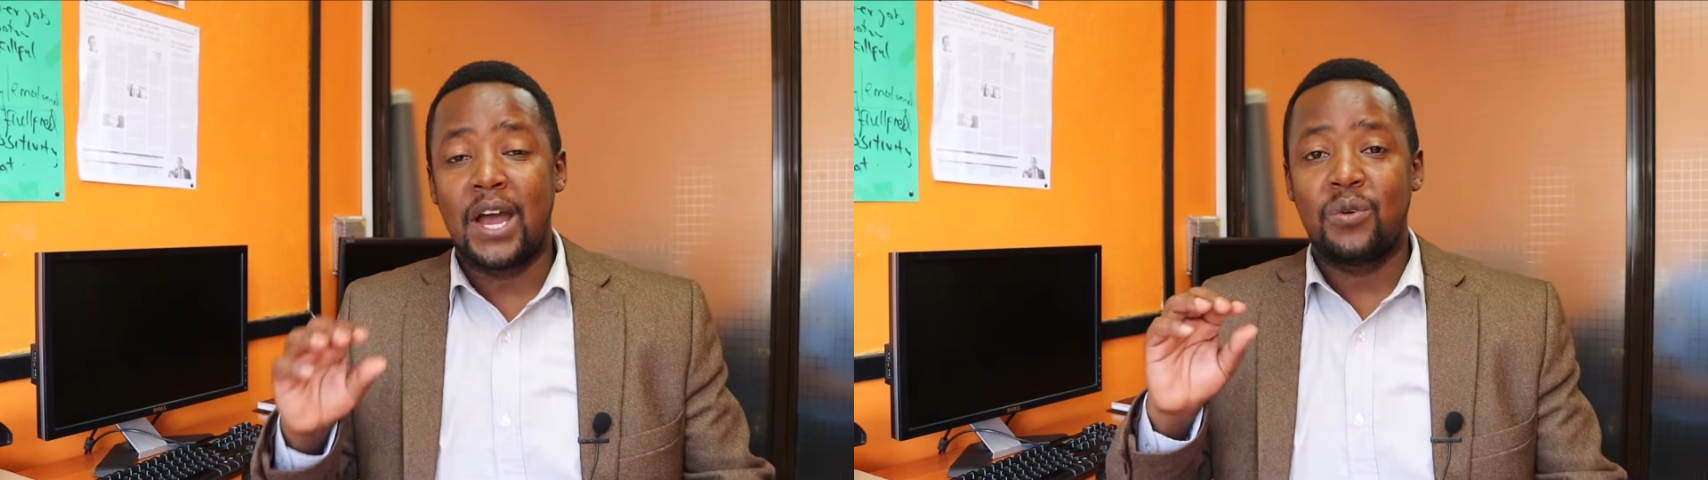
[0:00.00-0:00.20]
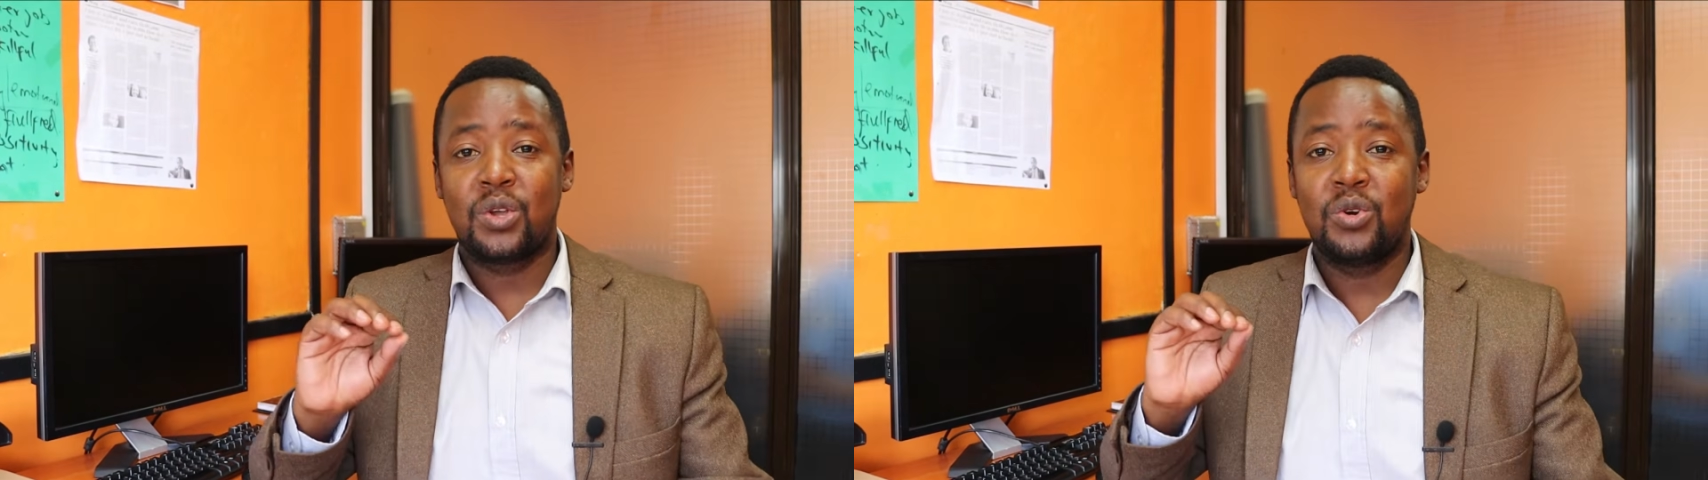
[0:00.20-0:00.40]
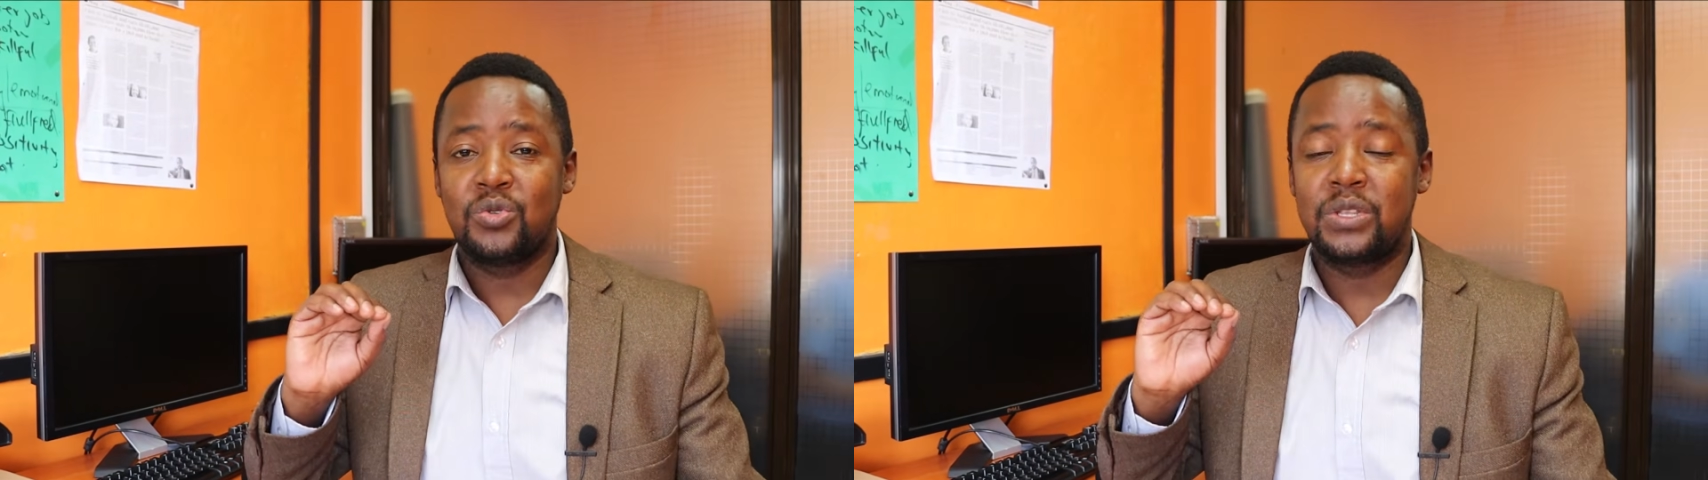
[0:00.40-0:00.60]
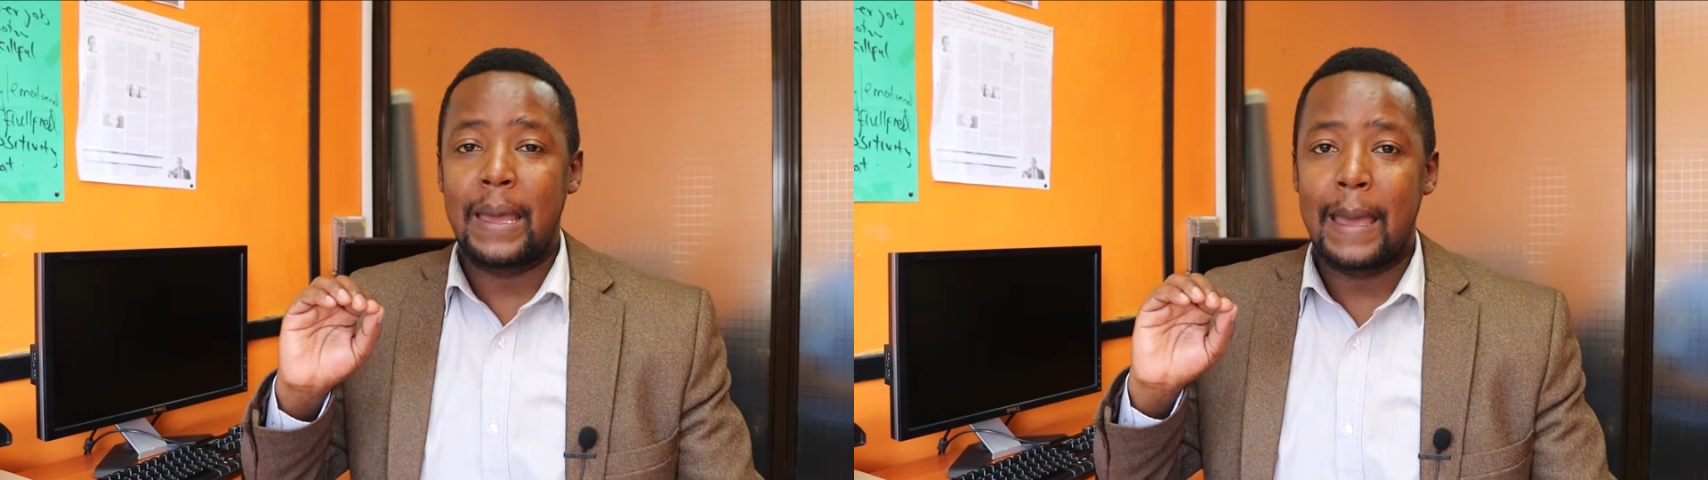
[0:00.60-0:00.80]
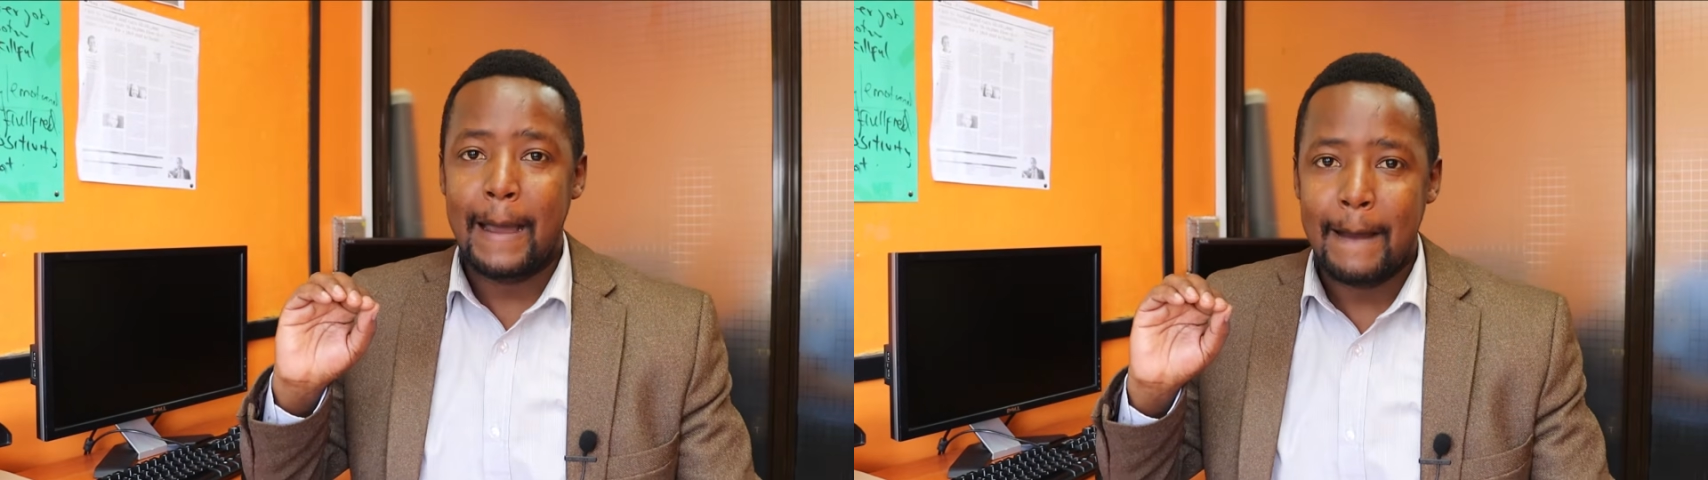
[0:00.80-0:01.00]
Now we go to
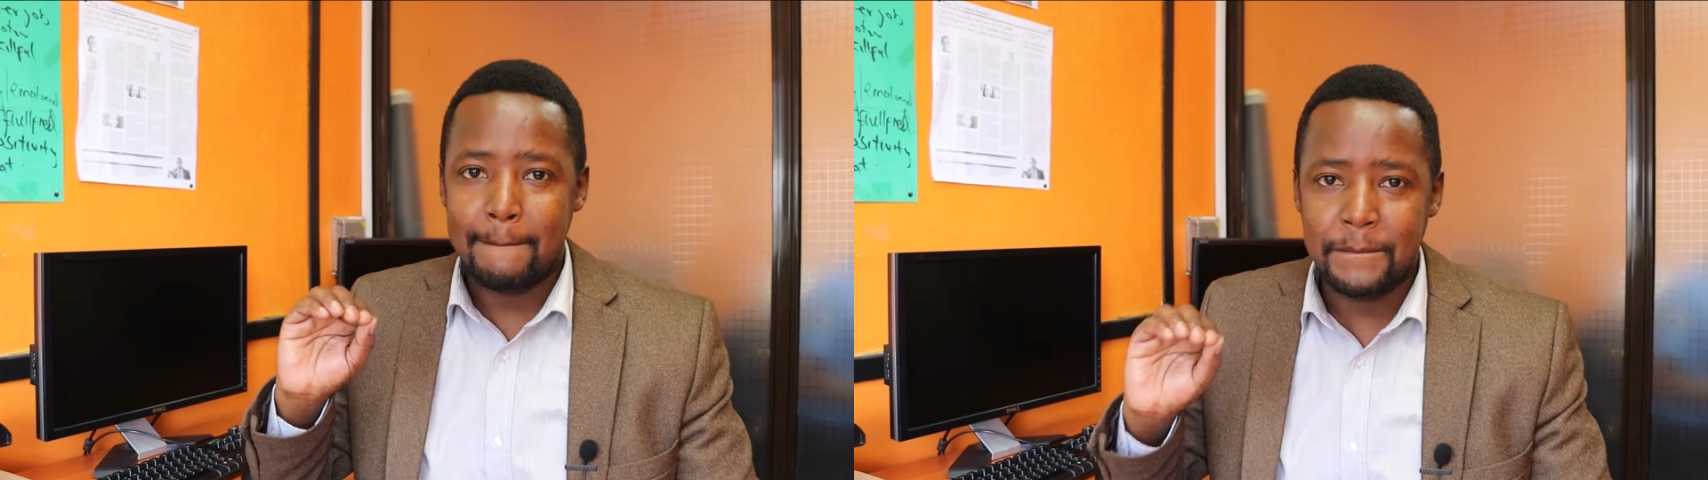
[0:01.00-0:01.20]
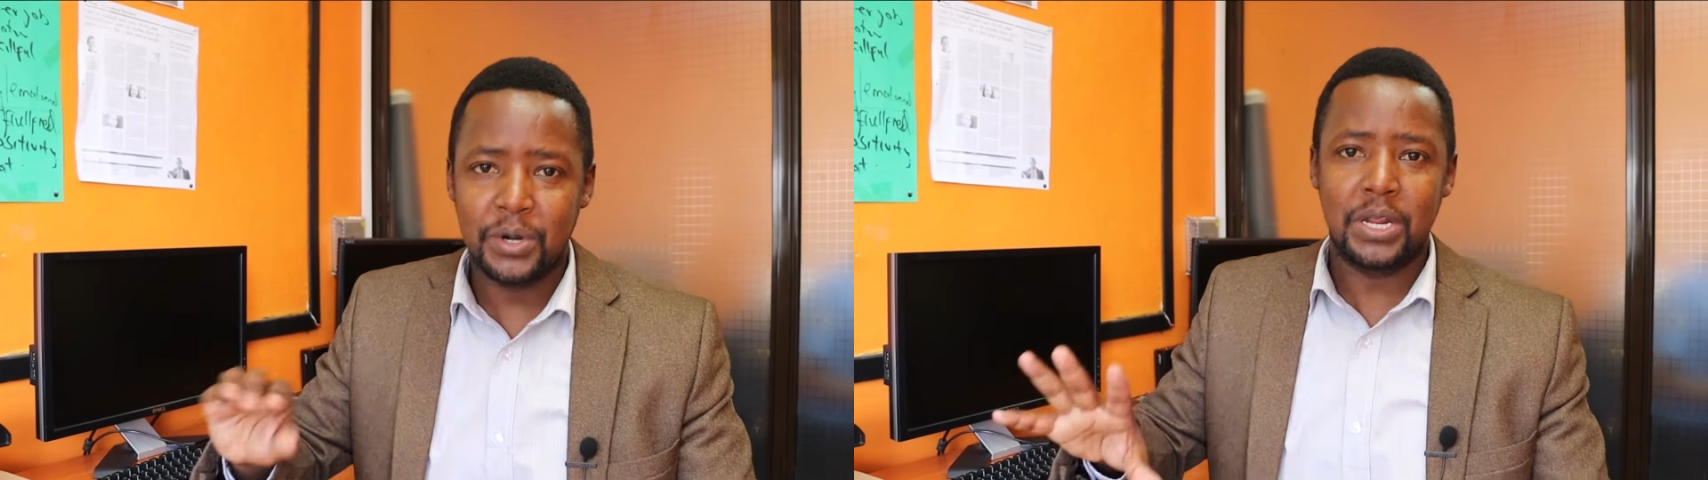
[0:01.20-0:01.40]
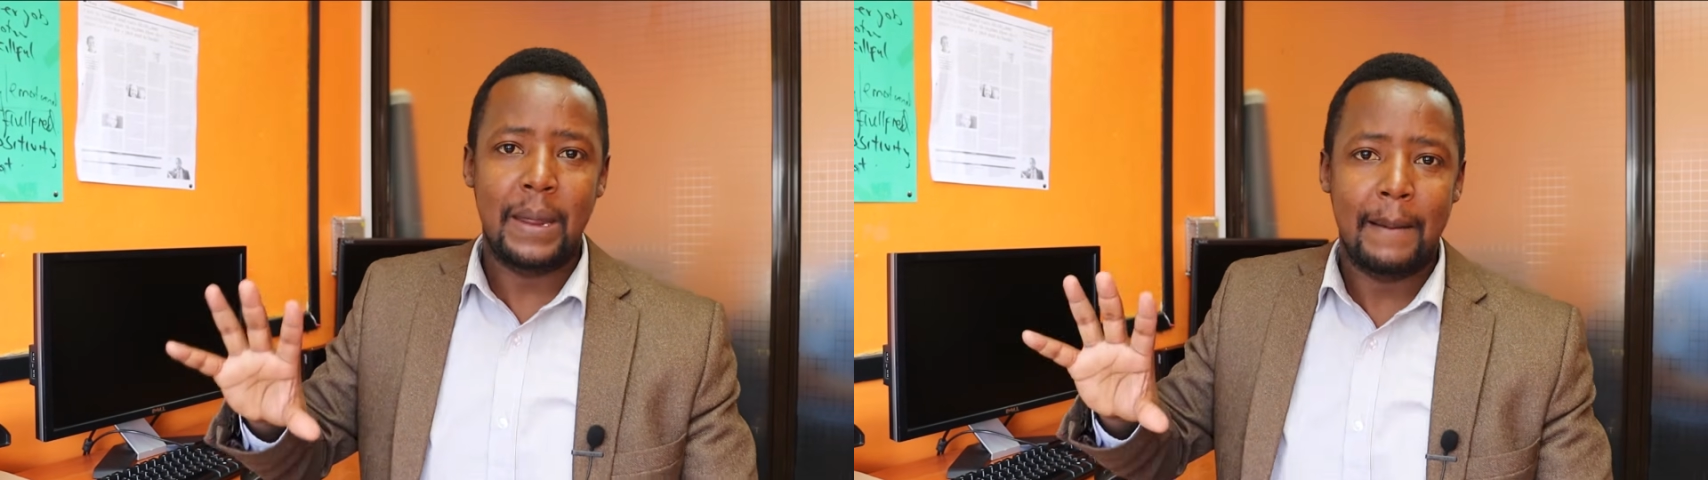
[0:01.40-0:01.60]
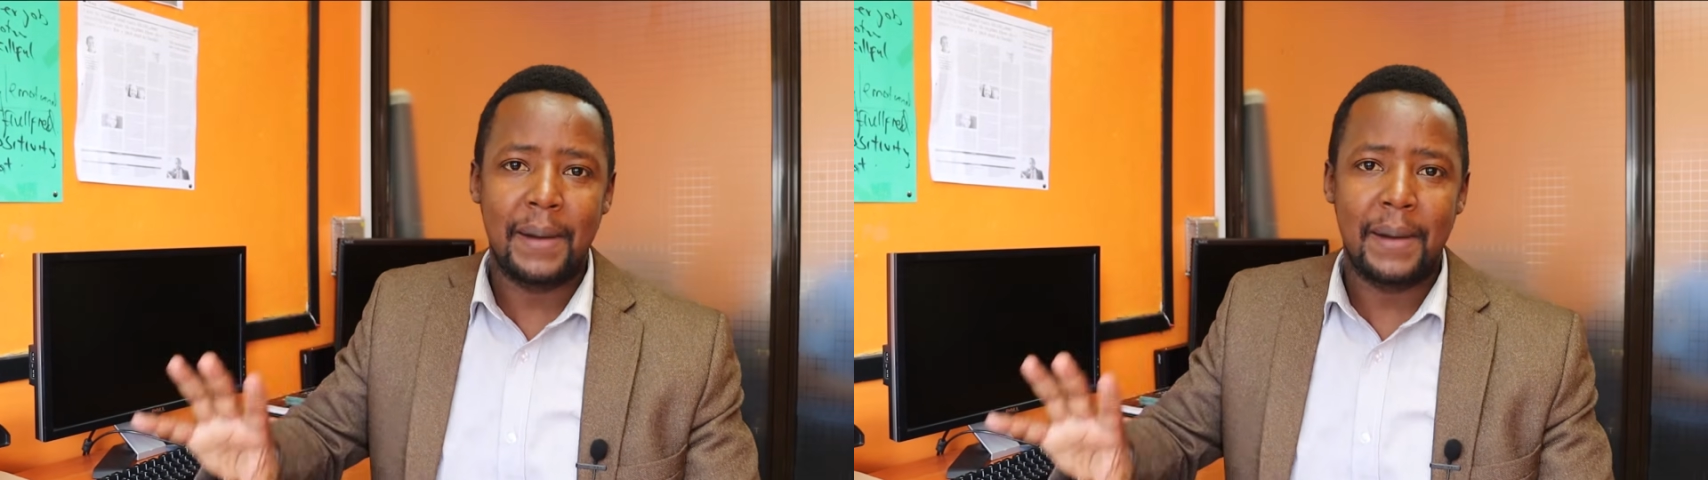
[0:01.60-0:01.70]
the body